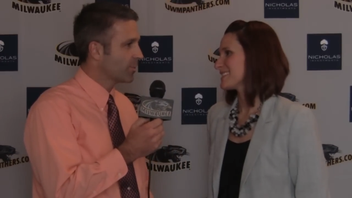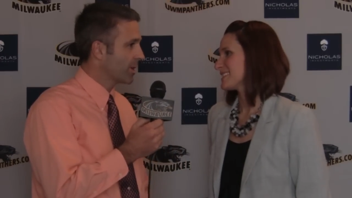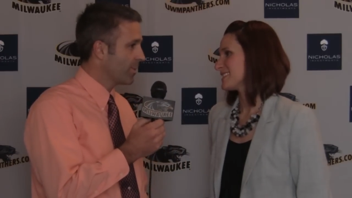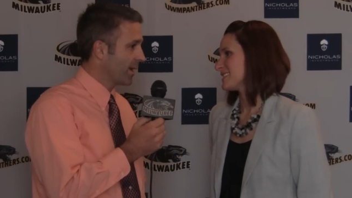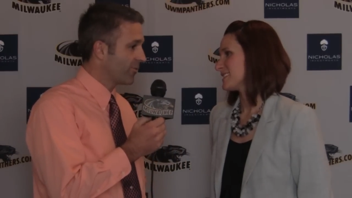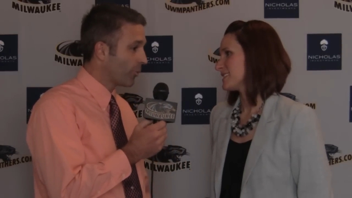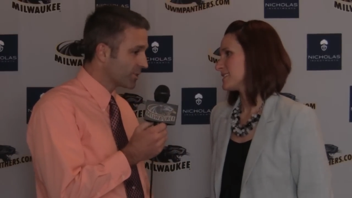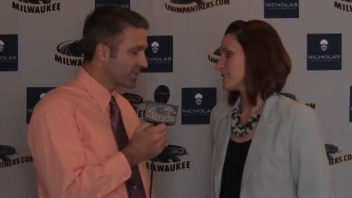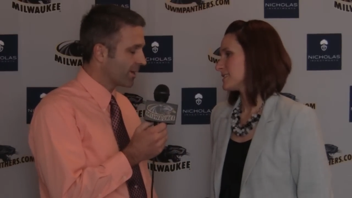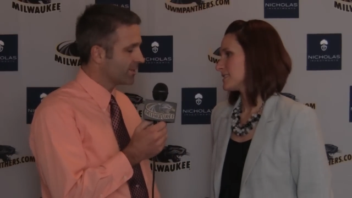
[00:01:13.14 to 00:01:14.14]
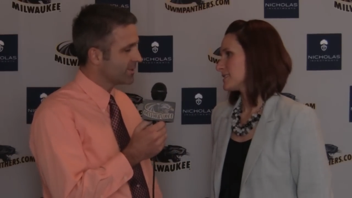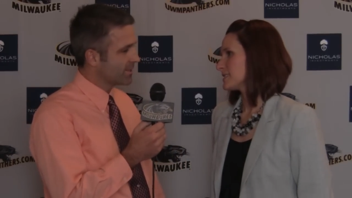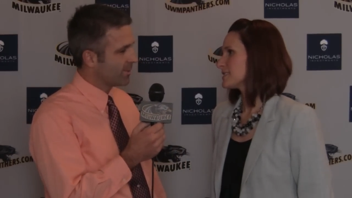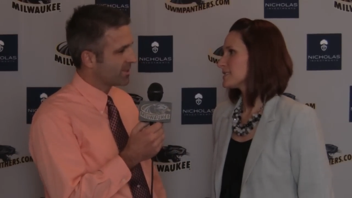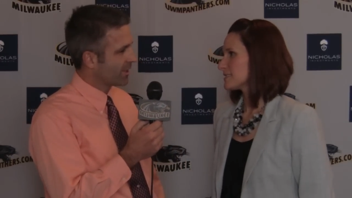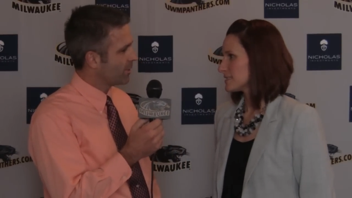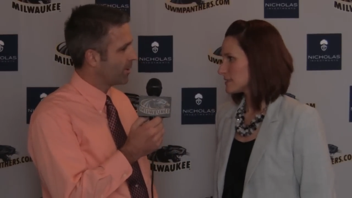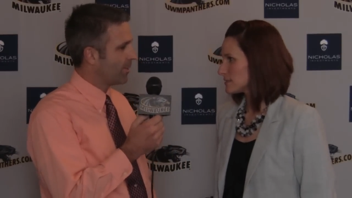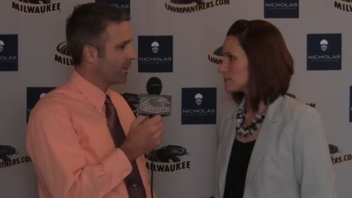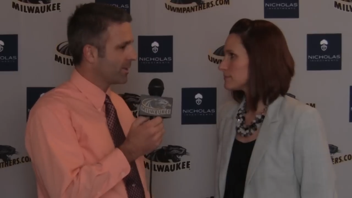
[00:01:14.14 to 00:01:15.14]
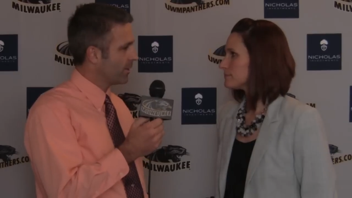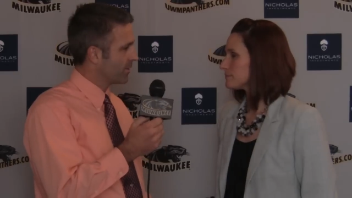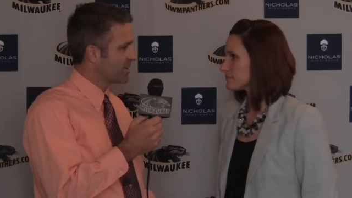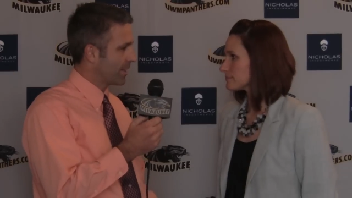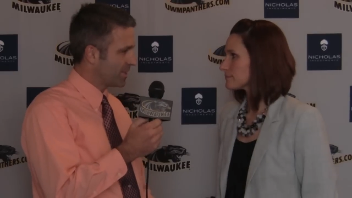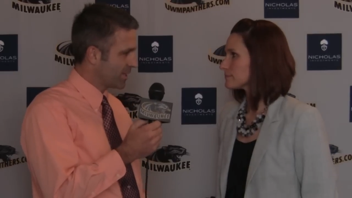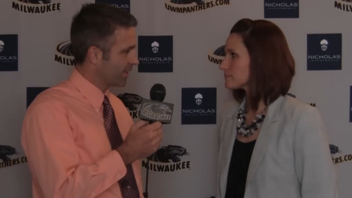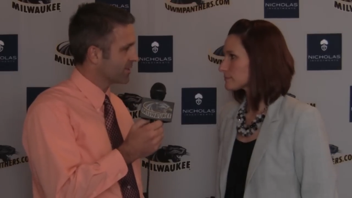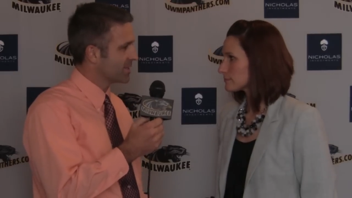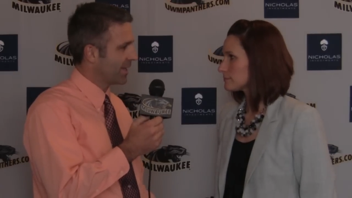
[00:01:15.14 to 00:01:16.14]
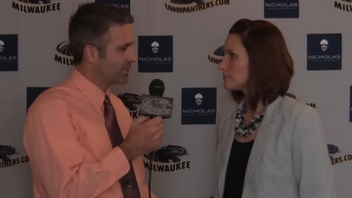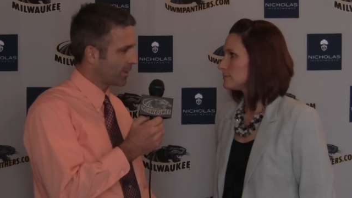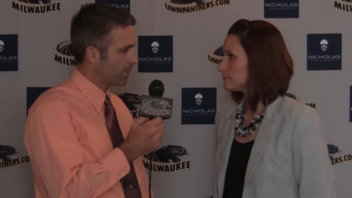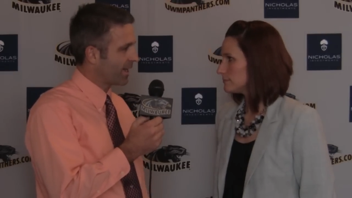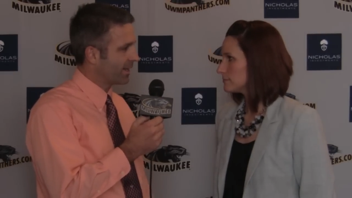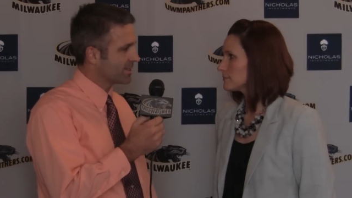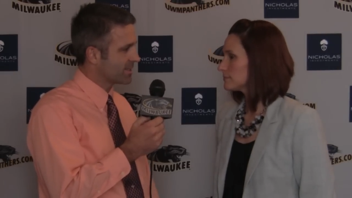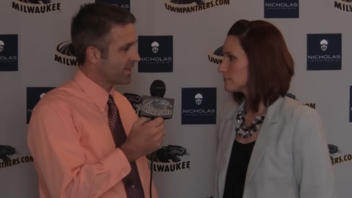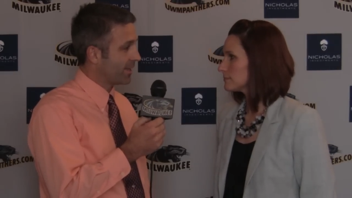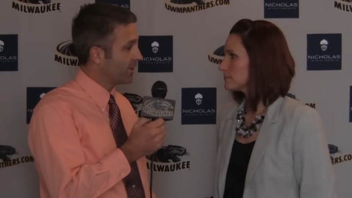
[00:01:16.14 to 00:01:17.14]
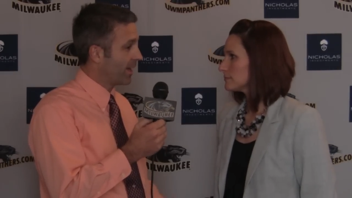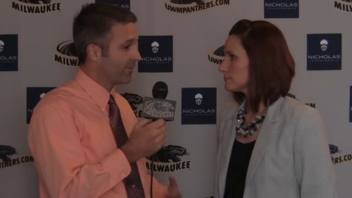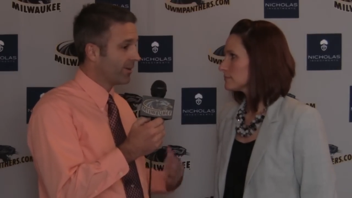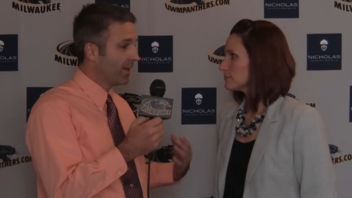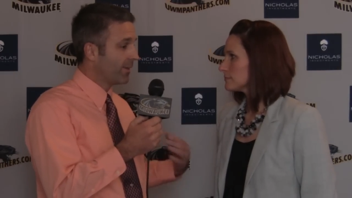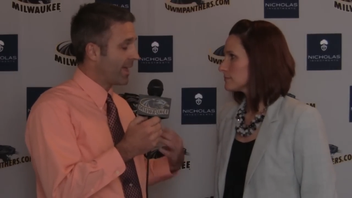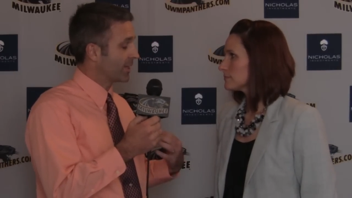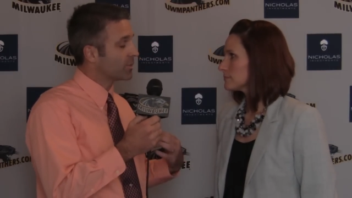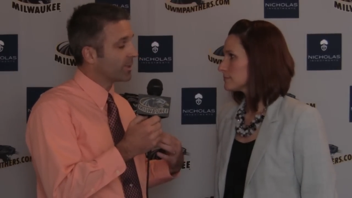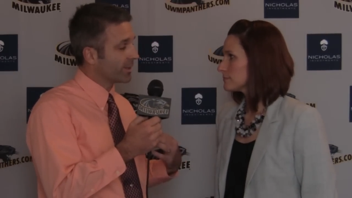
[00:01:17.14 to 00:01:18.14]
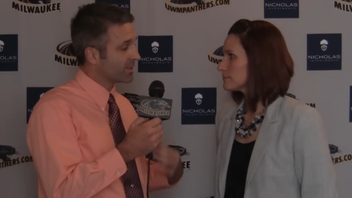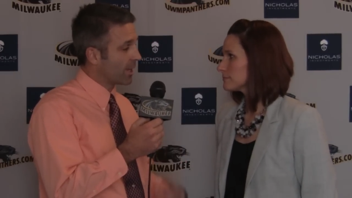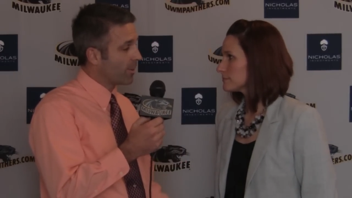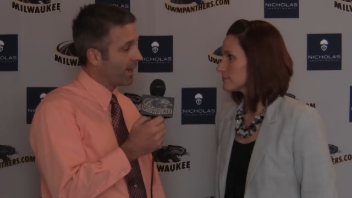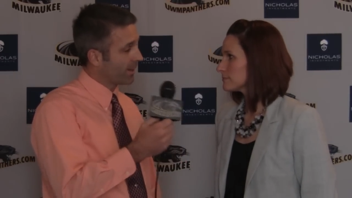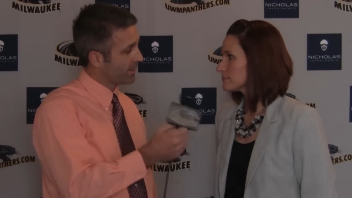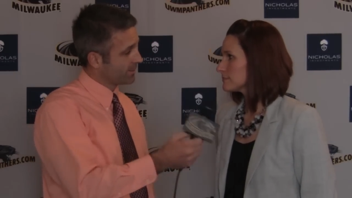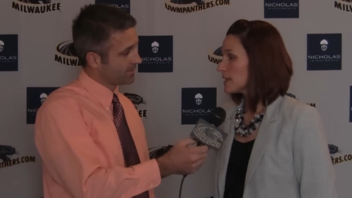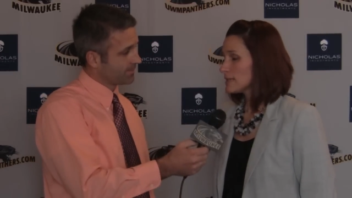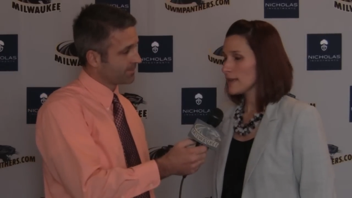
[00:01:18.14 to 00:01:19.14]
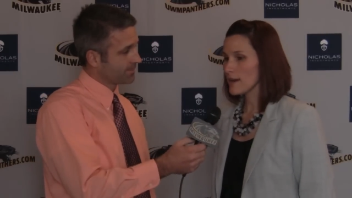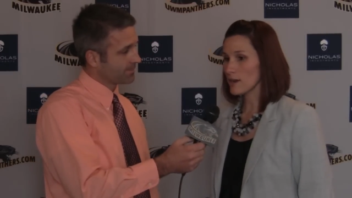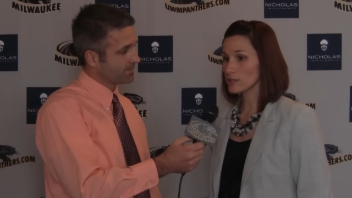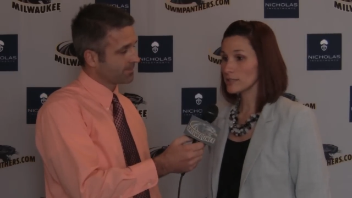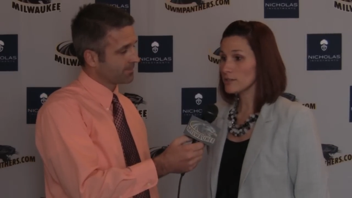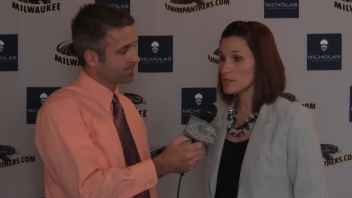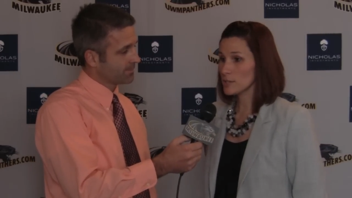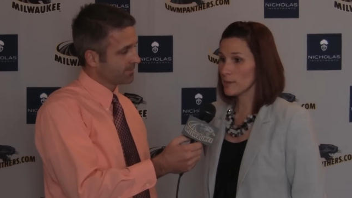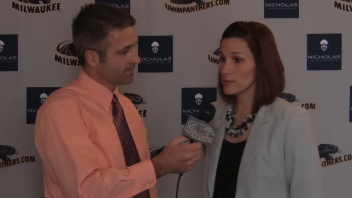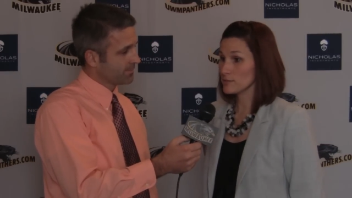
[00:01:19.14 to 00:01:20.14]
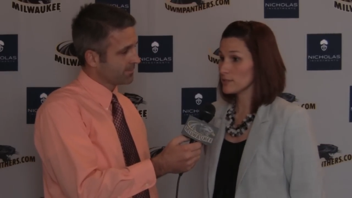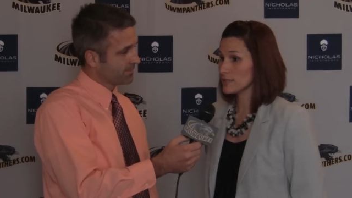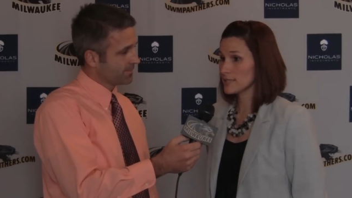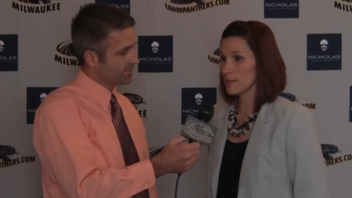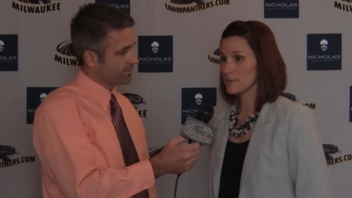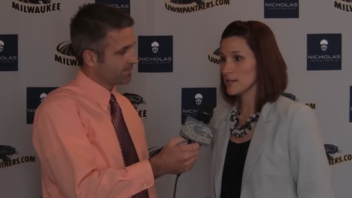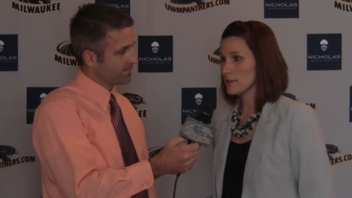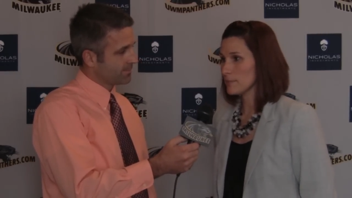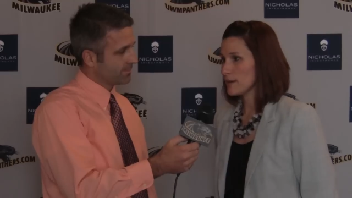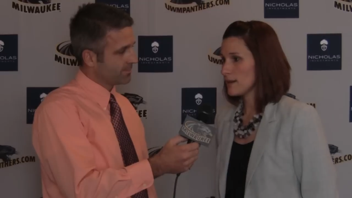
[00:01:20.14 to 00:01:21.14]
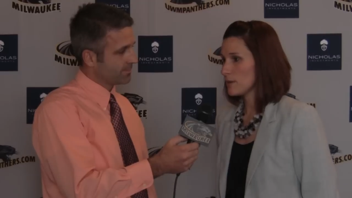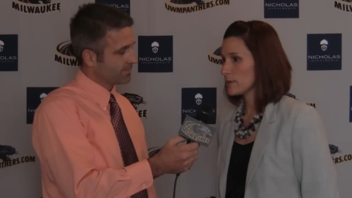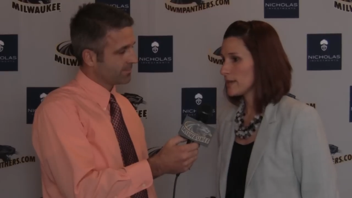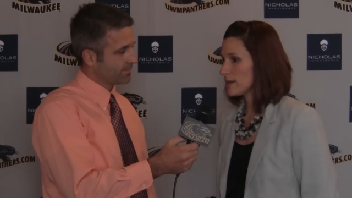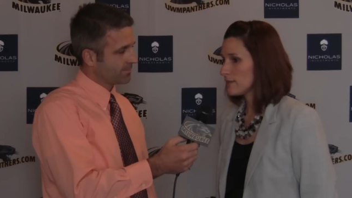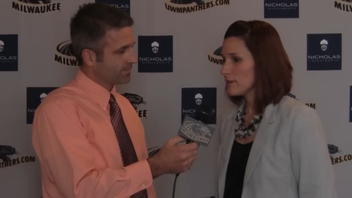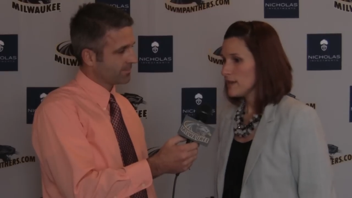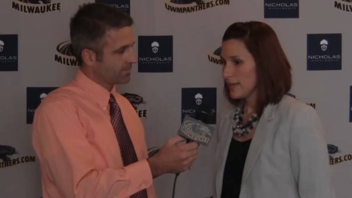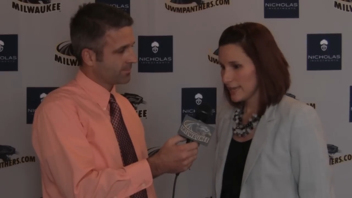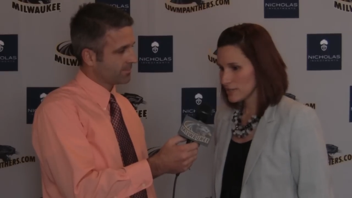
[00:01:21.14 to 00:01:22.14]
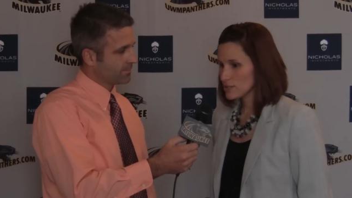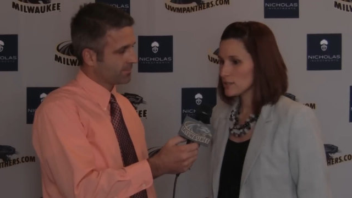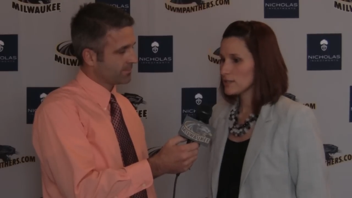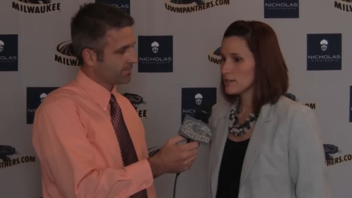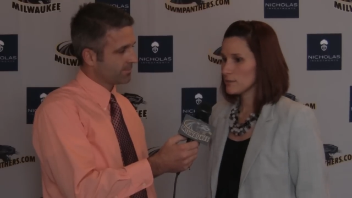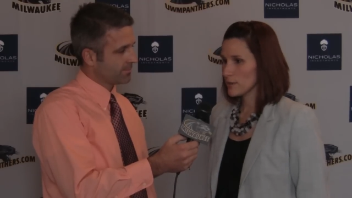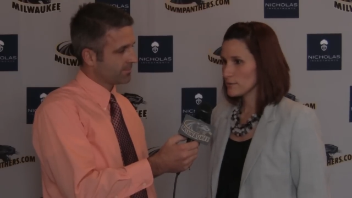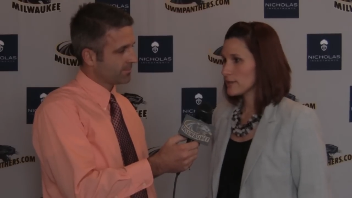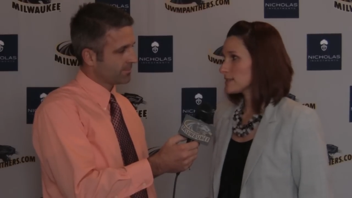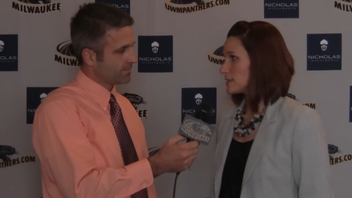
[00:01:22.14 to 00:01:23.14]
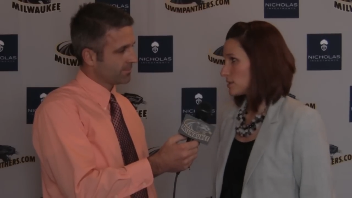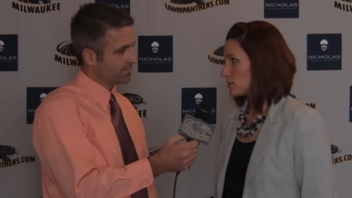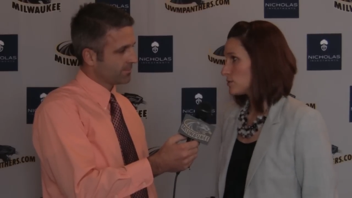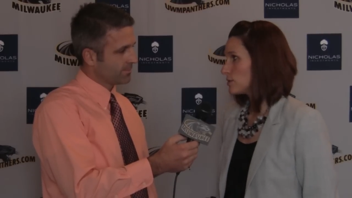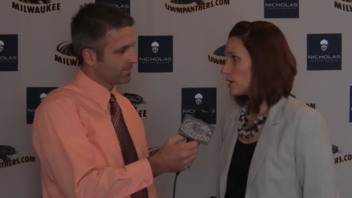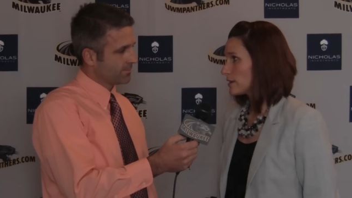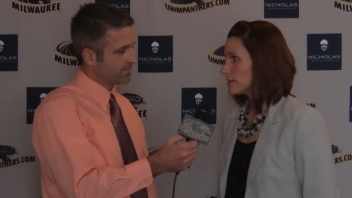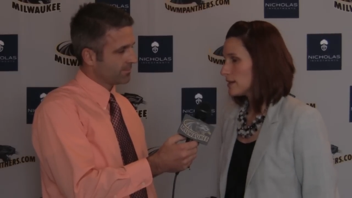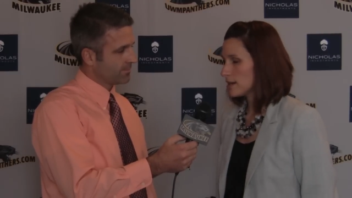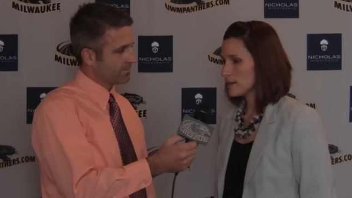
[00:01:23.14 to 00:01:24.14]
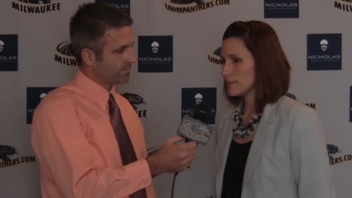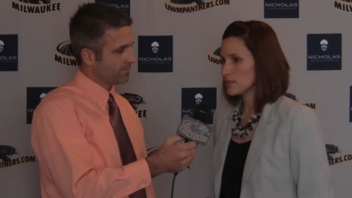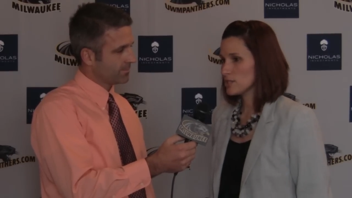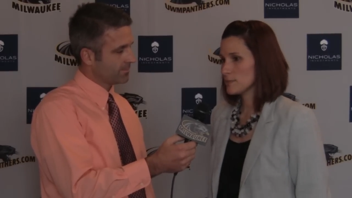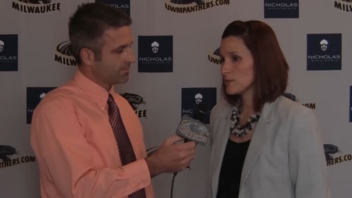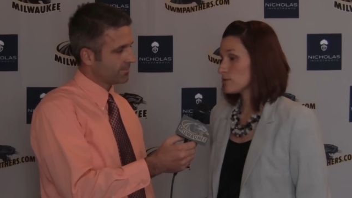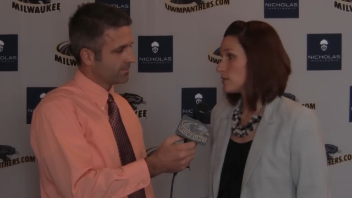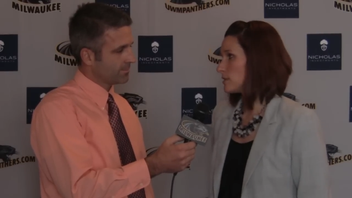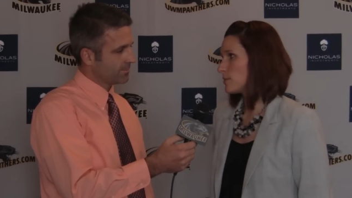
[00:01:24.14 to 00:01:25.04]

Speaker 1: you bring back four starters. So you want to talk a little bit about you know the Sammy Tuckers, the Angela Rodriguez's that you have that experience coming back.
Speaker 2: Yeah, our leadership has really stepped up. Uh, we have Angela Rodriguez as the two guard, um, and she's been shooting the